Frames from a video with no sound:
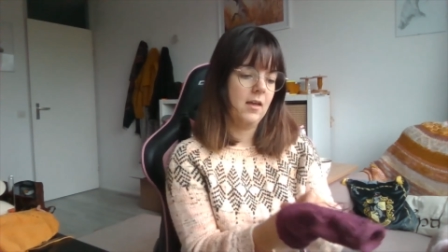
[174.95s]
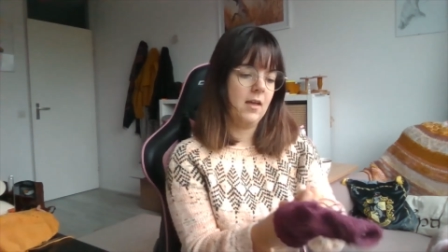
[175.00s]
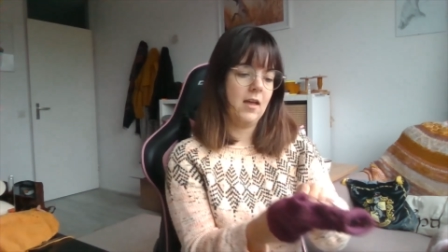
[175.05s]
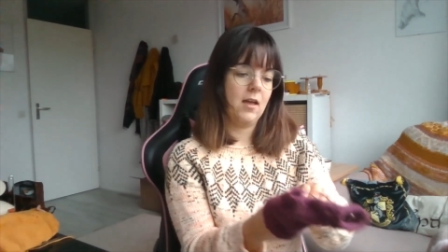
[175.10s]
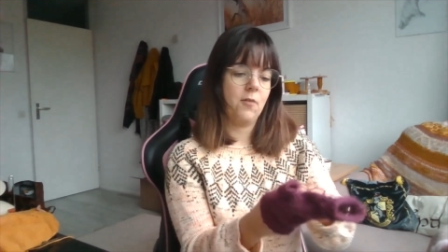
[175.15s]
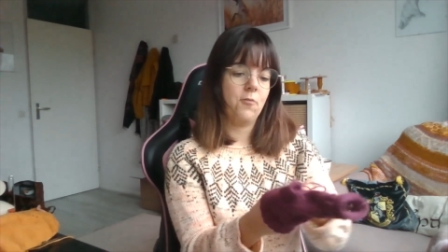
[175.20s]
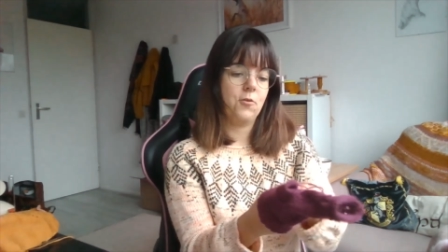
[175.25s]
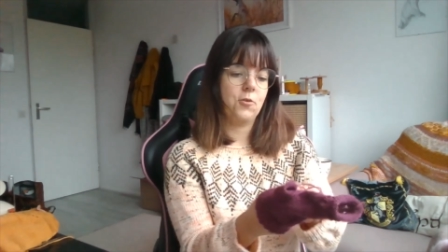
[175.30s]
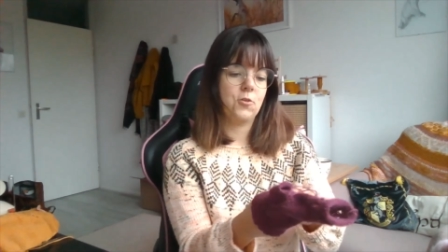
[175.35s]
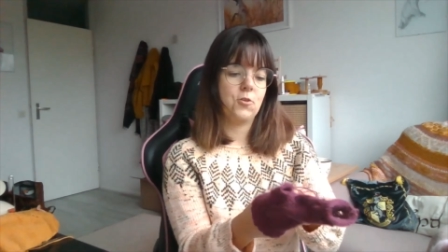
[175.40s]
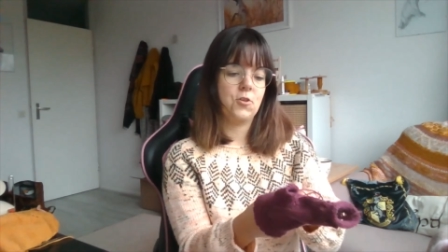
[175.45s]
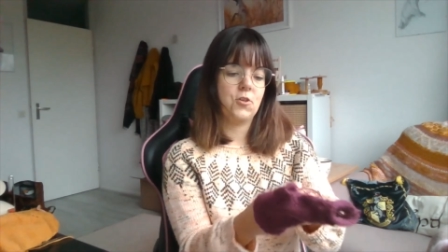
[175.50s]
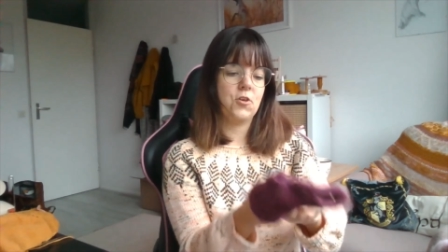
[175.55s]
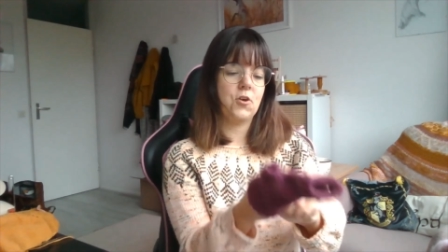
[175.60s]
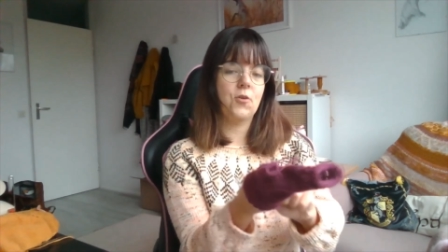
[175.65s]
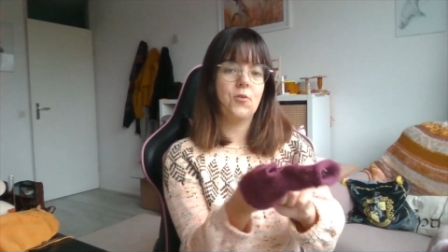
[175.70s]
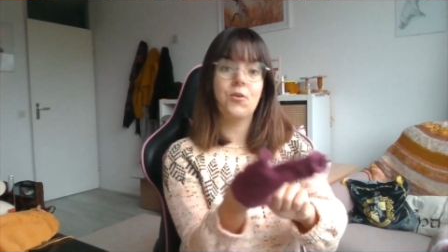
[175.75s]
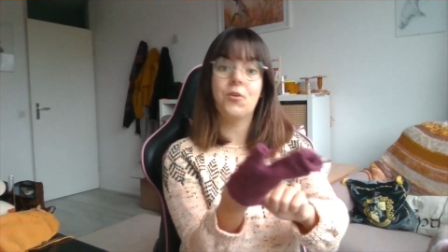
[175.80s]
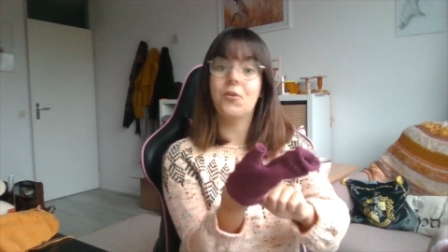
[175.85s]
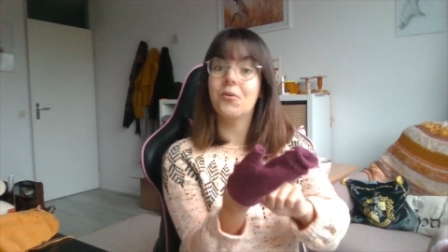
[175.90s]
I will
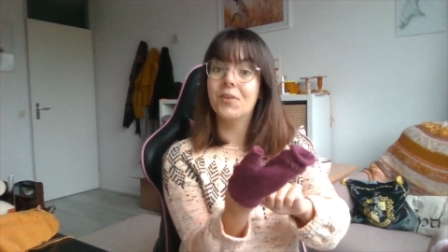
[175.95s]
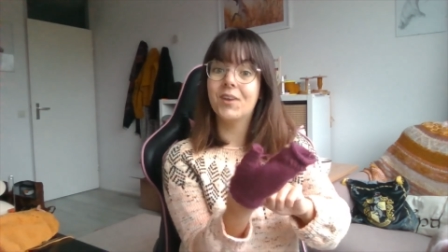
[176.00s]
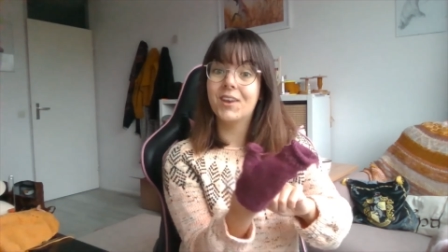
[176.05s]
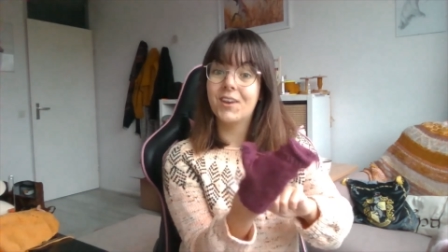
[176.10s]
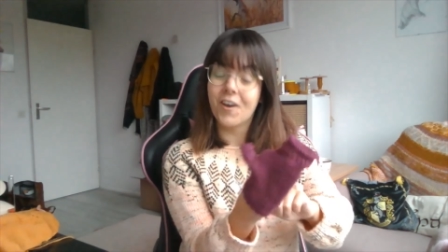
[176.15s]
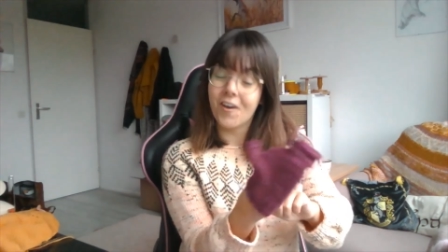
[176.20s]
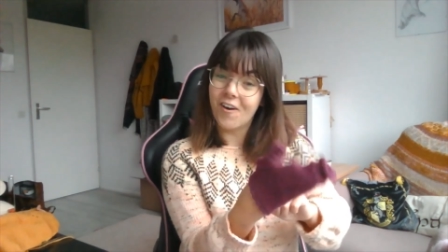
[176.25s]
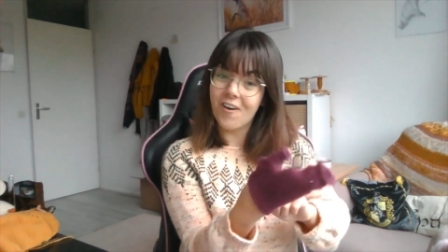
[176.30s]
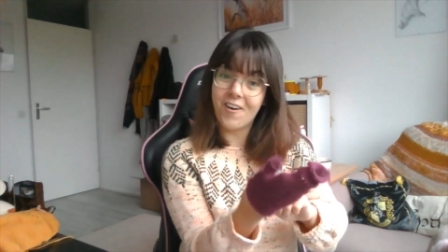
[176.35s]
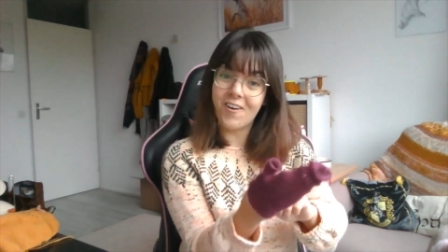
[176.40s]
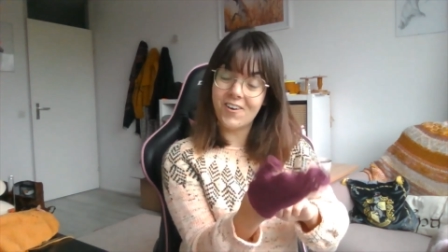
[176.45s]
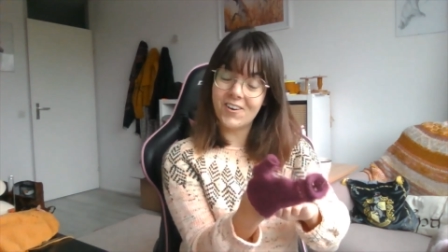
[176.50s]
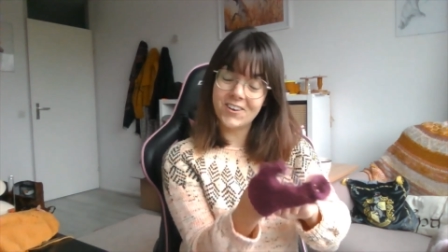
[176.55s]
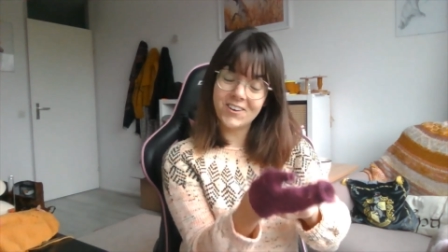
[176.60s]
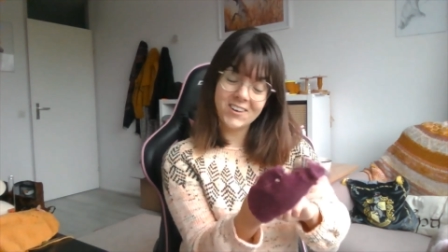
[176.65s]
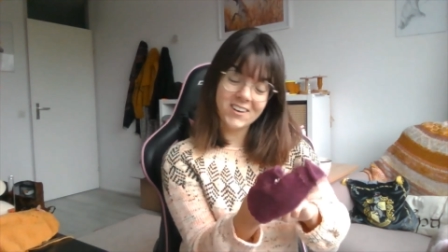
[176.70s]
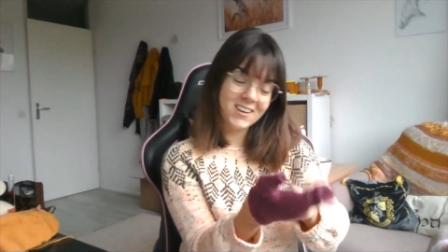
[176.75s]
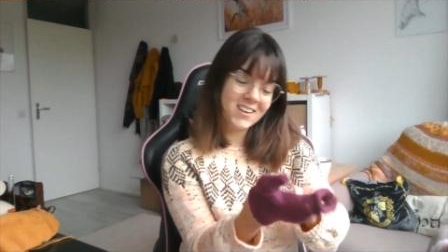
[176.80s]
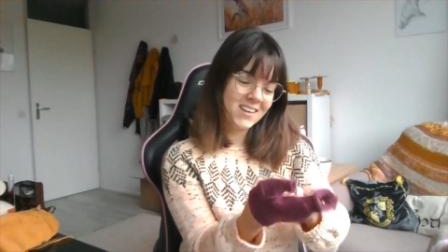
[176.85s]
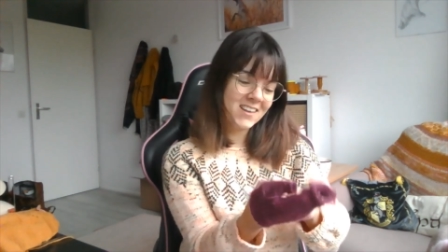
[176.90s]
show you it
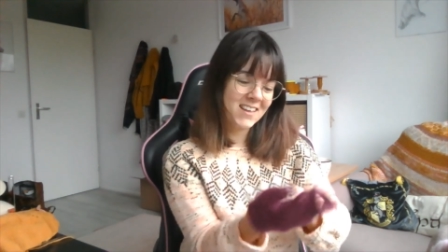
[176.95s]
on.